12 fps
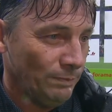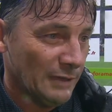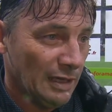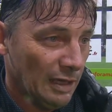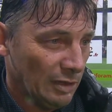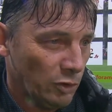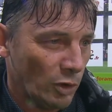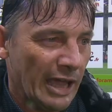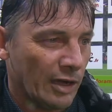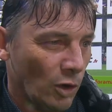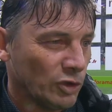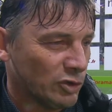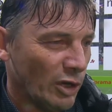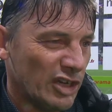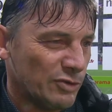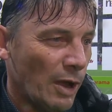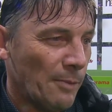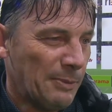points advantage in the
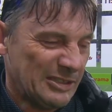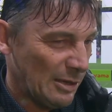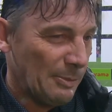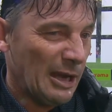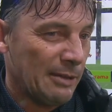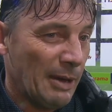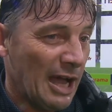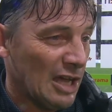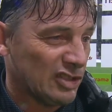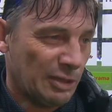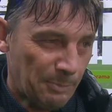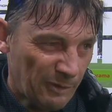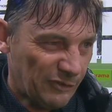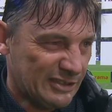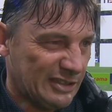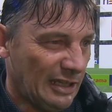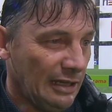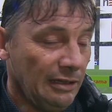league and we finished
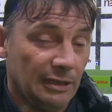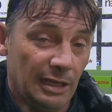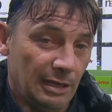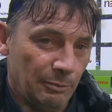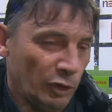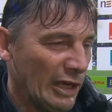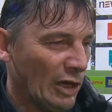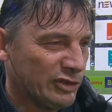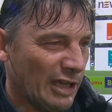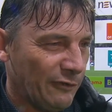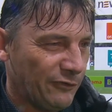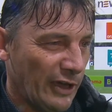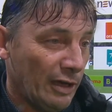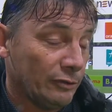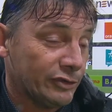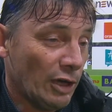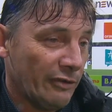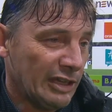badly. It
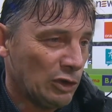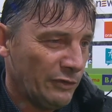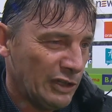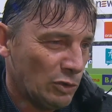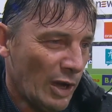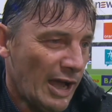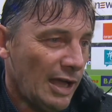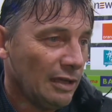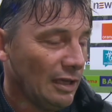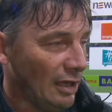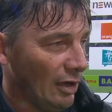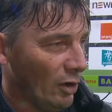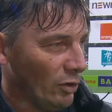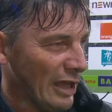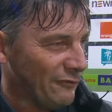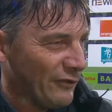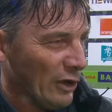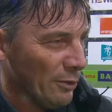was difficult for us, but we've managed
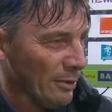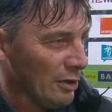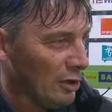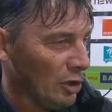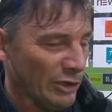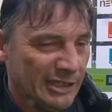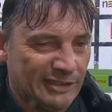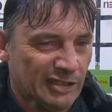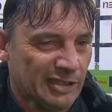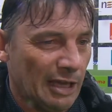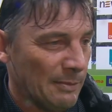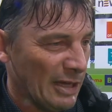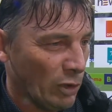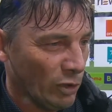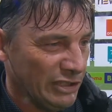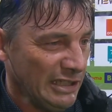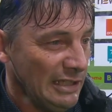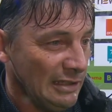to do it.
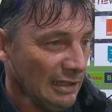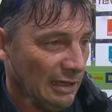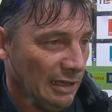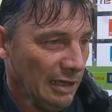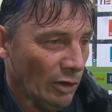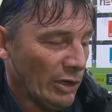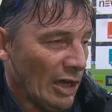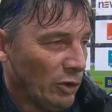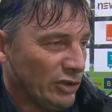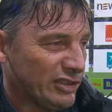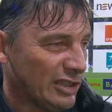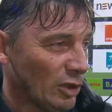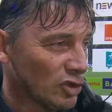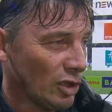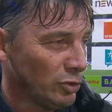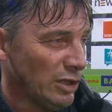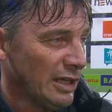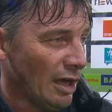We did what was necessary on
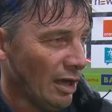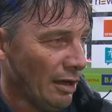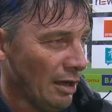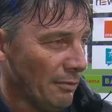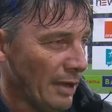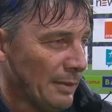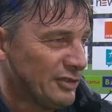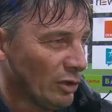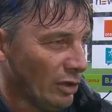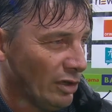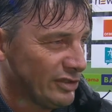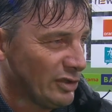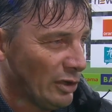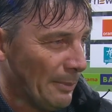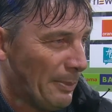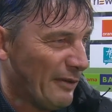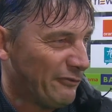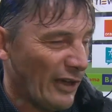Wednesday, and today
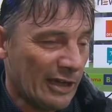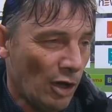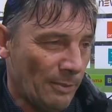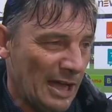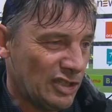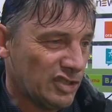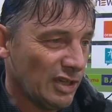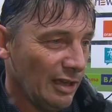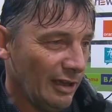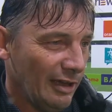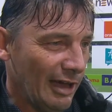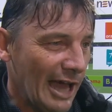we were lucky as well.